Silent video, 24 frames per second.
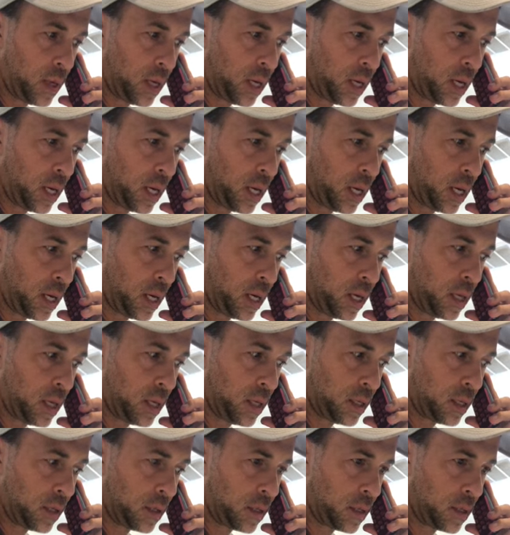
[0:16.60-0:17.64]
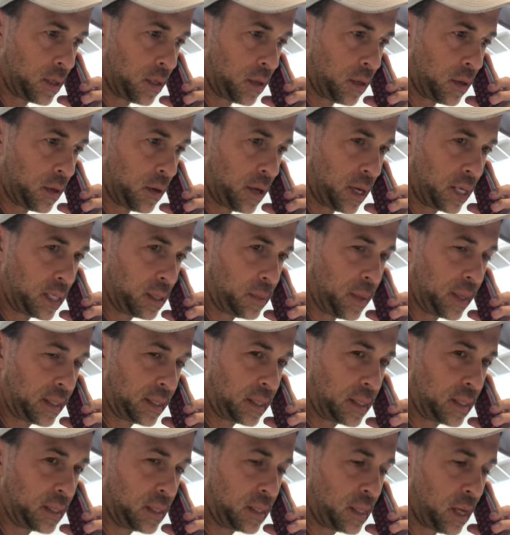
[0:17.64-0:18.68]
And, you know, I
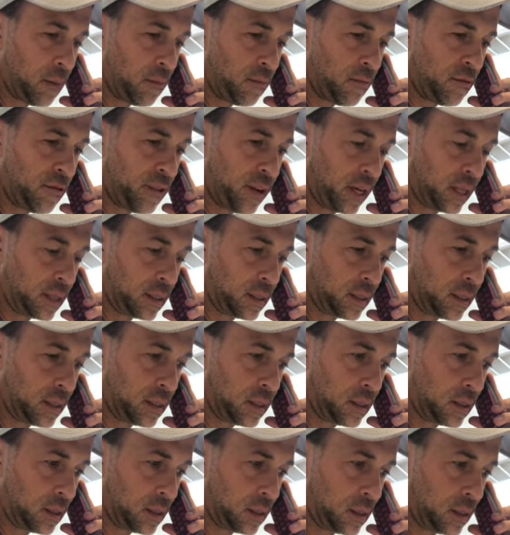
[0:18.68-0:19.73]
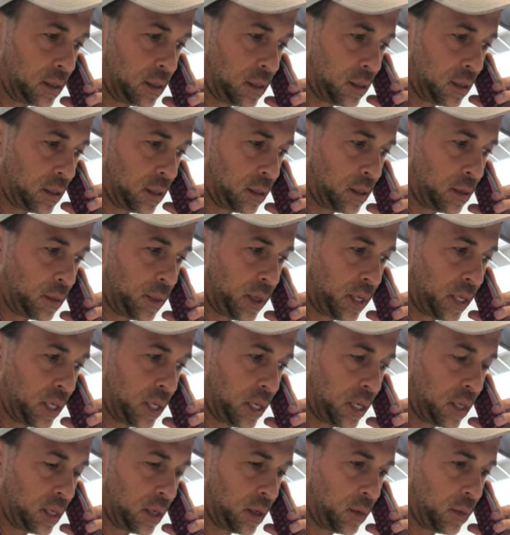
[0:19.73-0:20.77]
expected some fixes to be
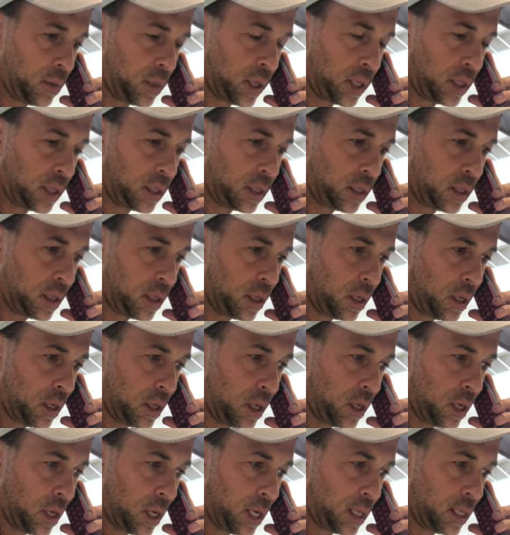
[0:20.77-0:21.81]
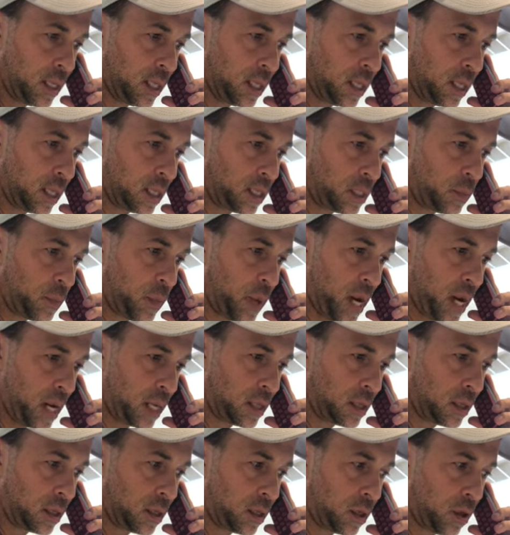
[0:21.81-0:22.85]
needed, but I didn't
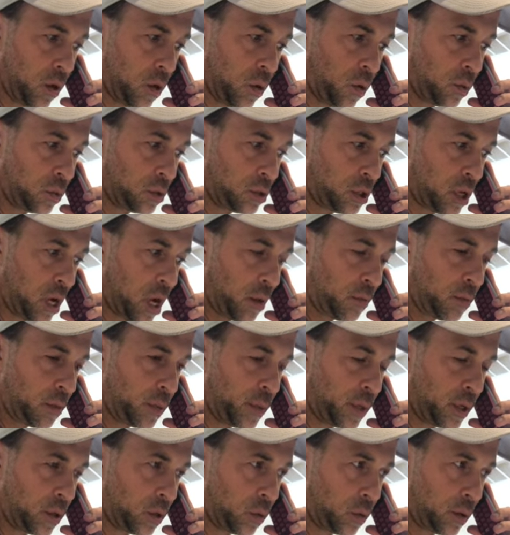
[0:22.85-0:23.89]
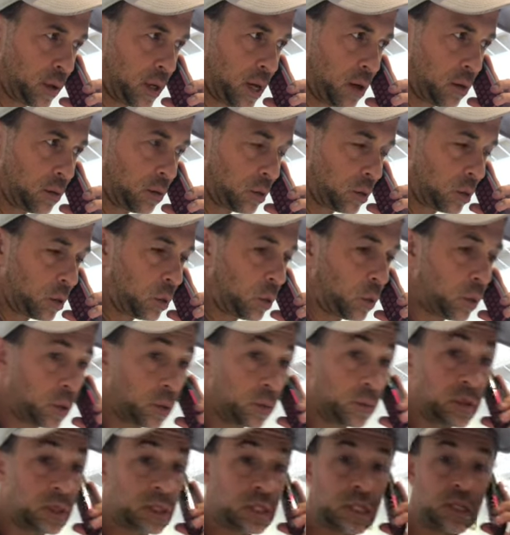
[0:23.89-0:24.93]
expect the whole job to be torn out, including
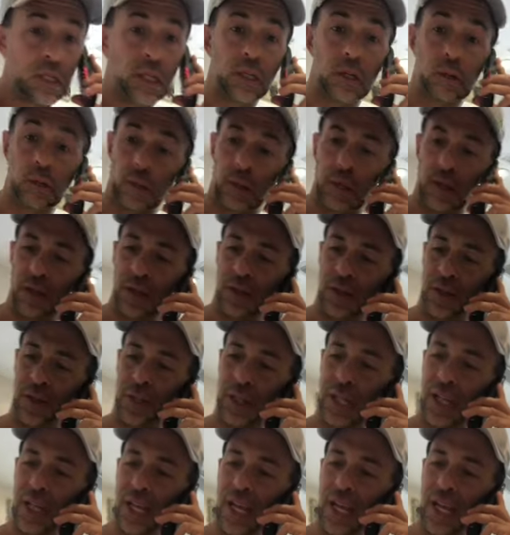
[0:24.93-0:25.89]
material.